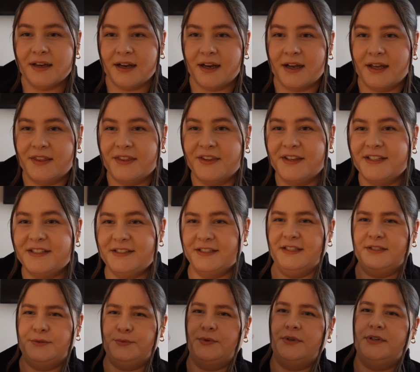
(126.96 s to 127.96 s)
I think
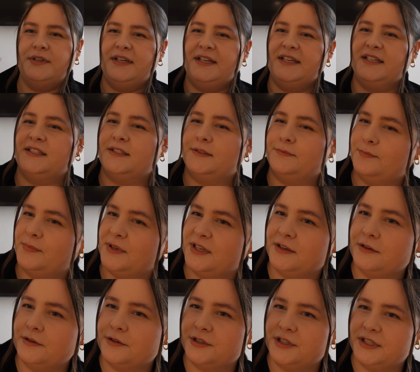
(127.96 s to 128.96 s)
this one is
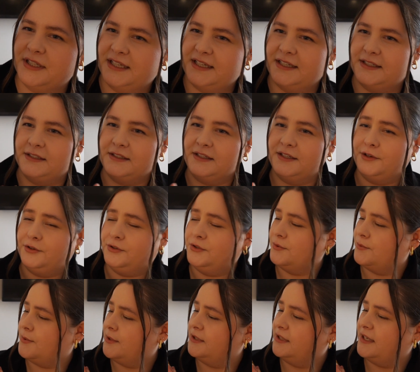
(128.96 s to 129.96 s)
bigger than the
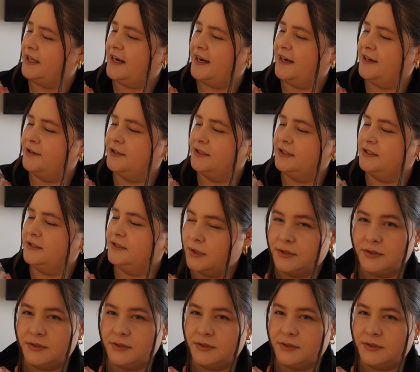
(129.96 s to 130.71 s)
other one that I got